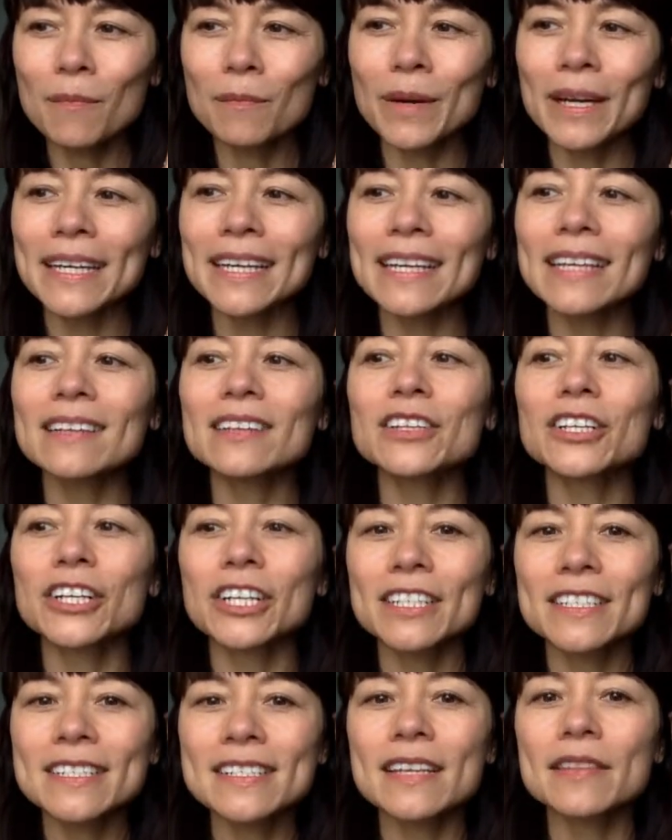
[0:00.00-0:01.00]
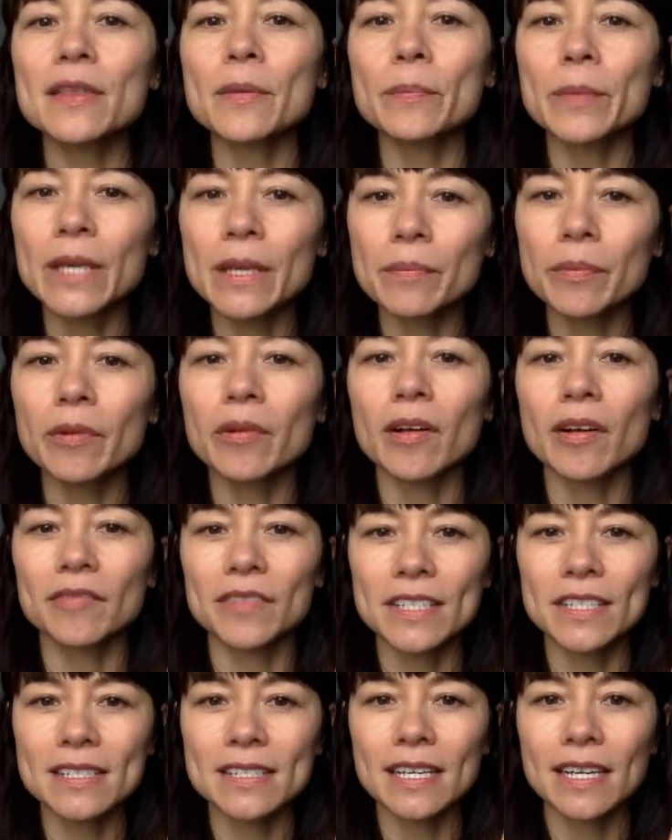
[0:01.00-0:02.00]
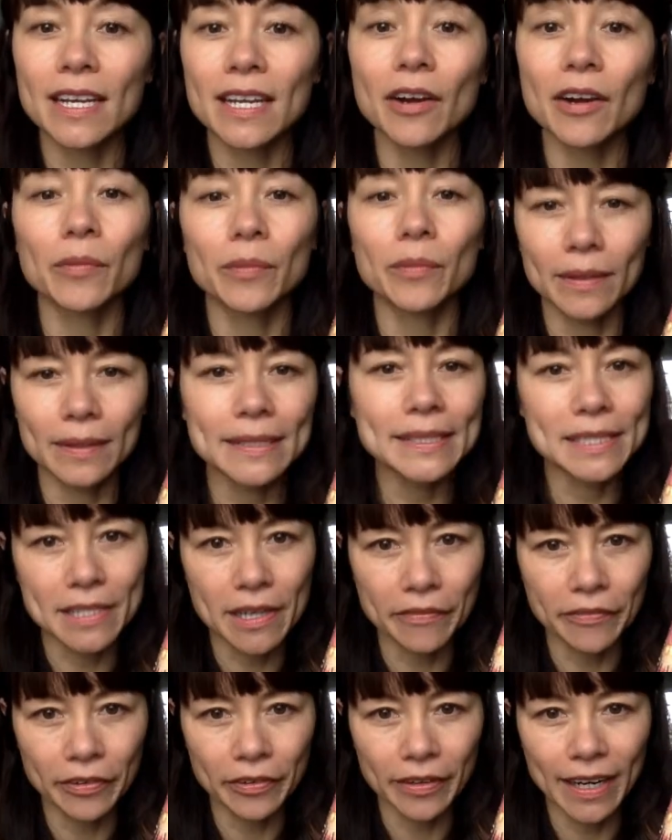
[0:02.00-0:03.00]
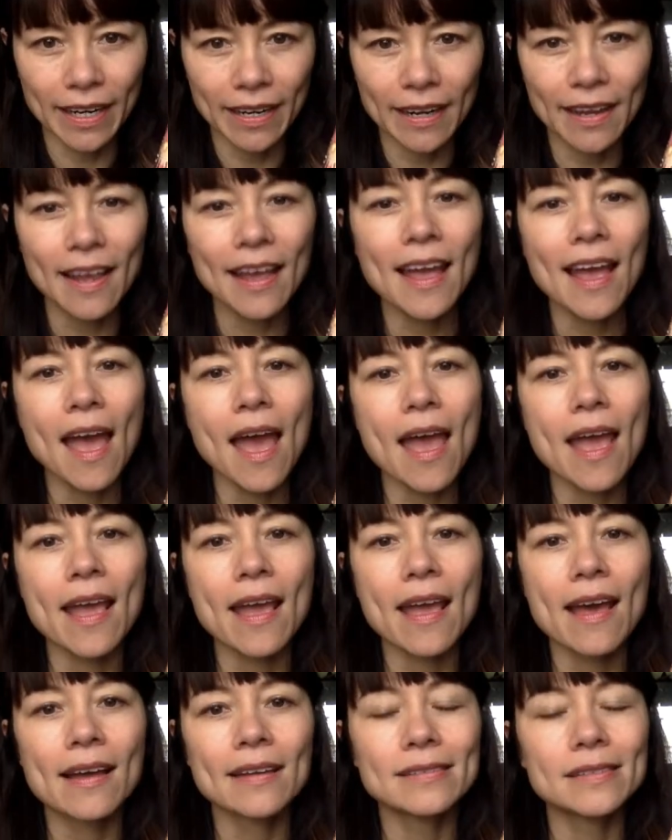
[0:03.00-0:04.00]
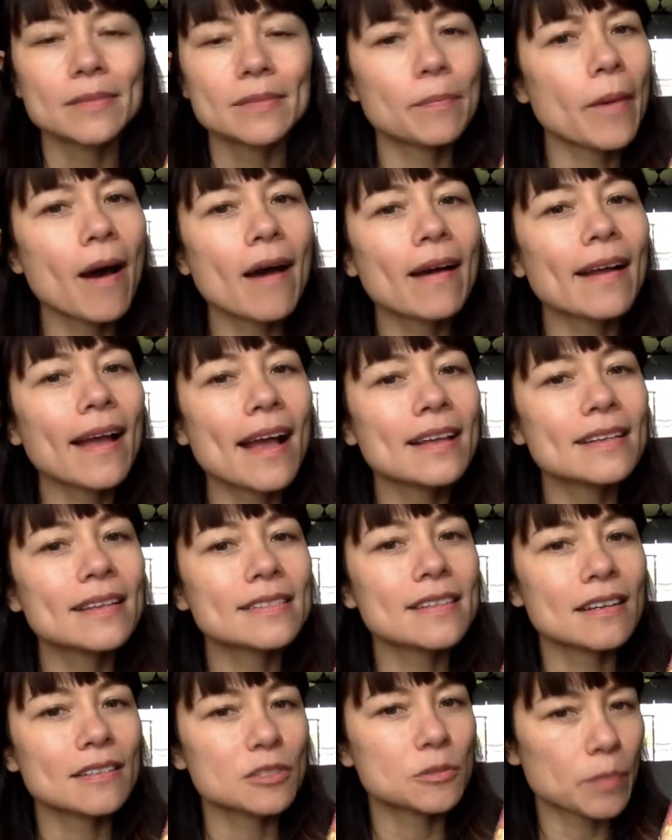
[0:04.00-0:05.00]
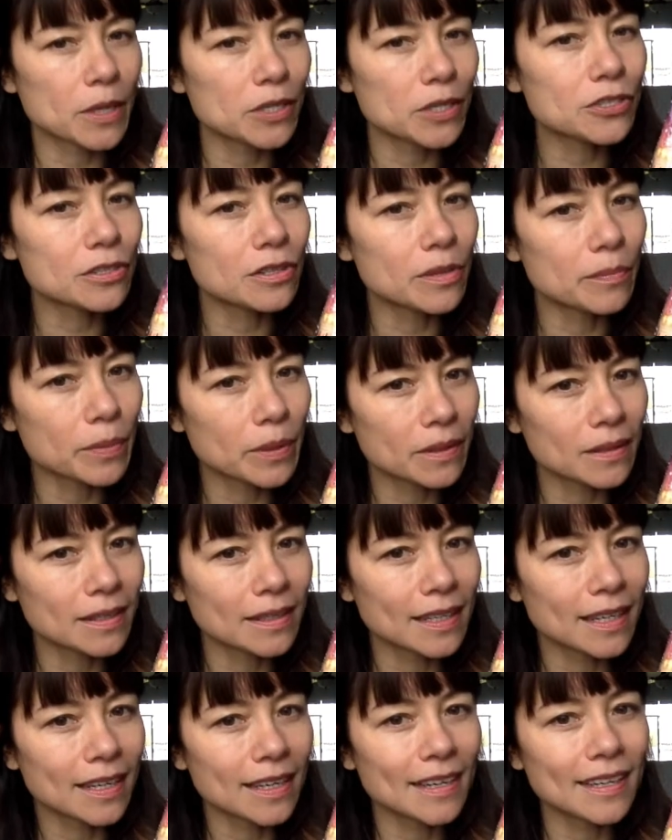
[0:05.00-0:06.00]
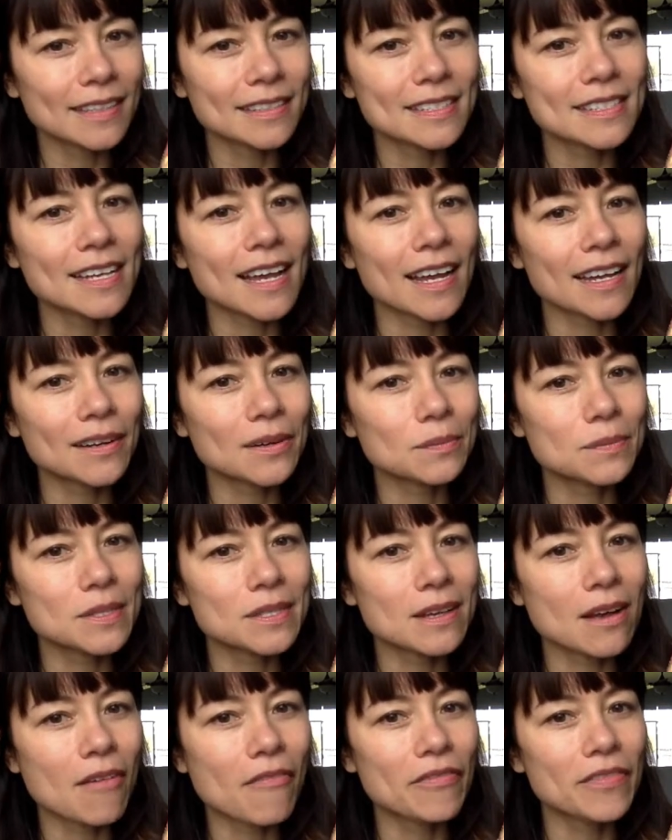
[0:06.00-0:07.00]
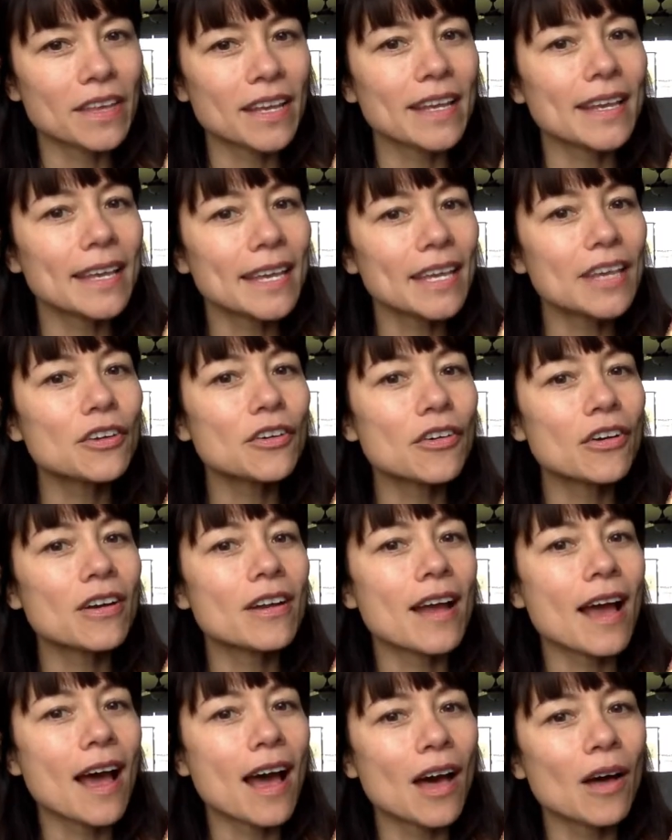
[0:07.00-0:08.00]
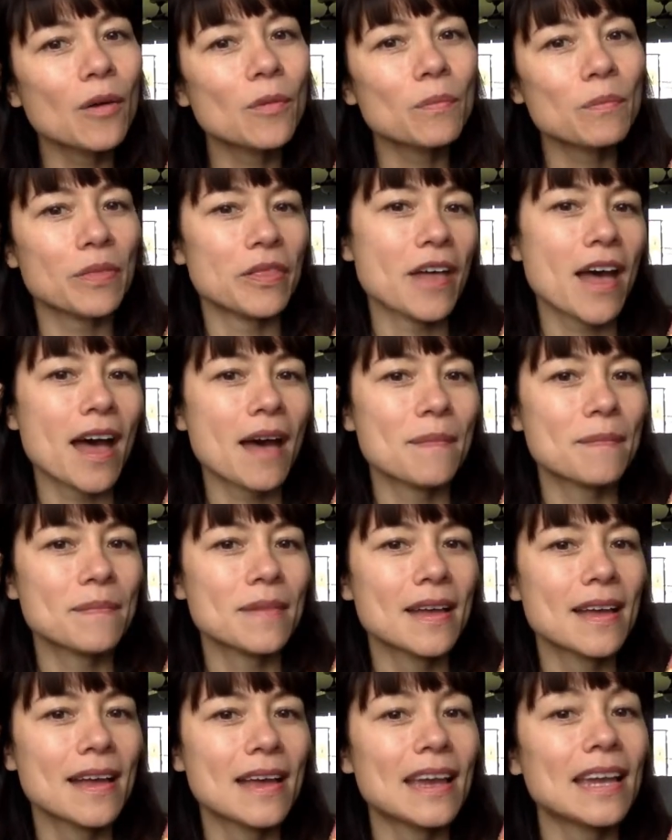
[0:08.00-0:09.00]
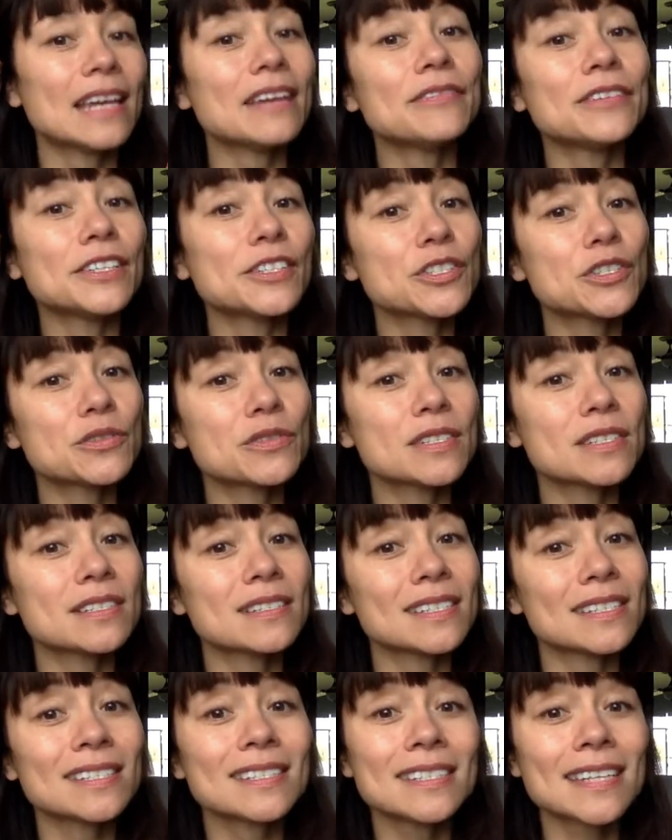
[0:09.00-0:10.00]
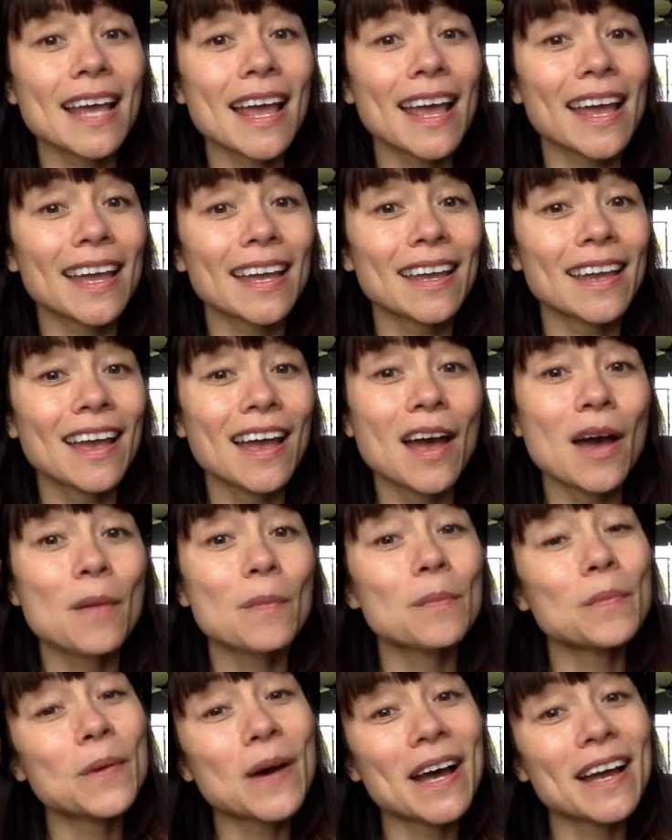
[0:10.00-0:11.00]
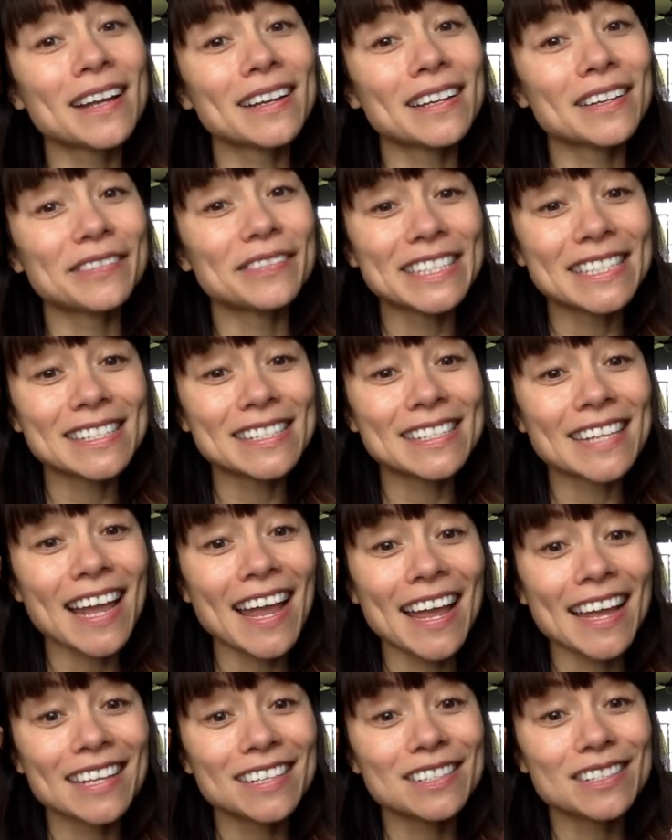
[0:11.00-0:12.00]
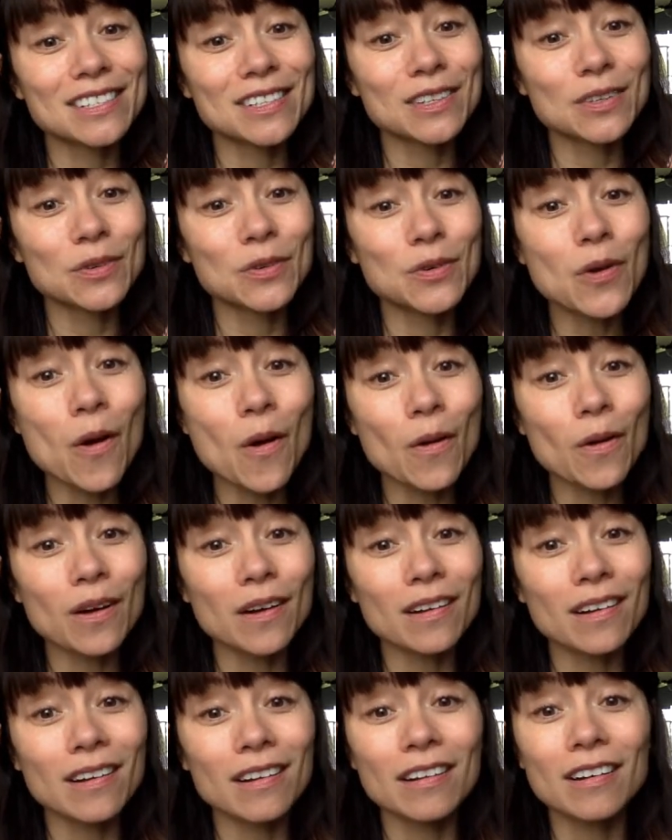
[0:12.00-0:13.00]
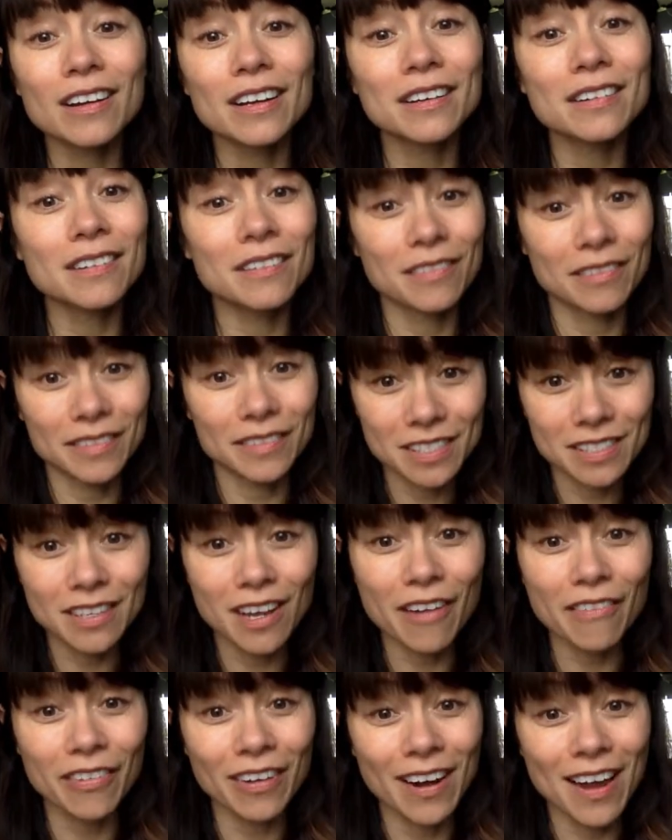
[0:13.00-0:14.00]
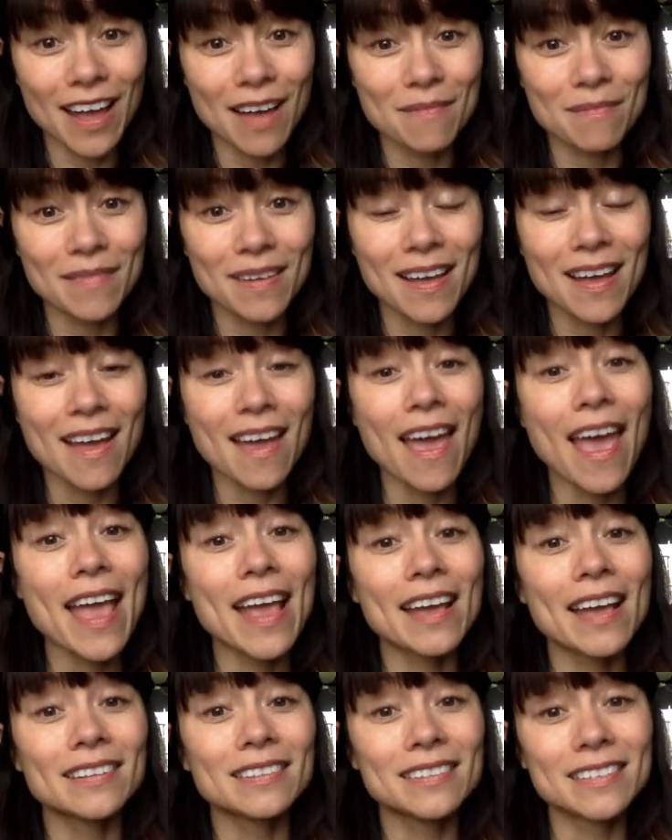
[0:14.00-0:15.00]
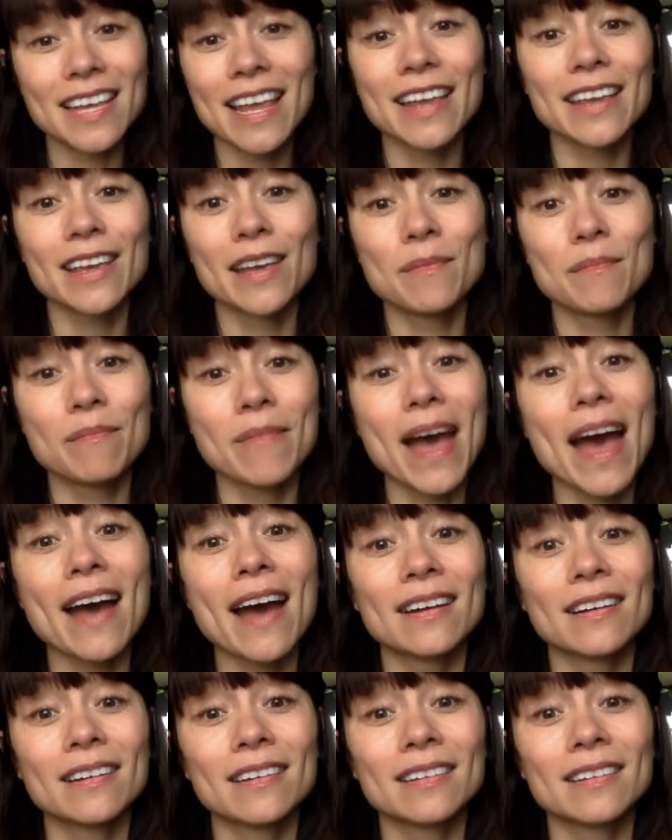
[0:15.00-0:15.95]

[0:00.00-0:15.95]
but he learns that the people of the city are really suffering. And Pong has a special ability inside himself that he could help them if he chooses to stay. But if he stays, Nok could discover him and take him back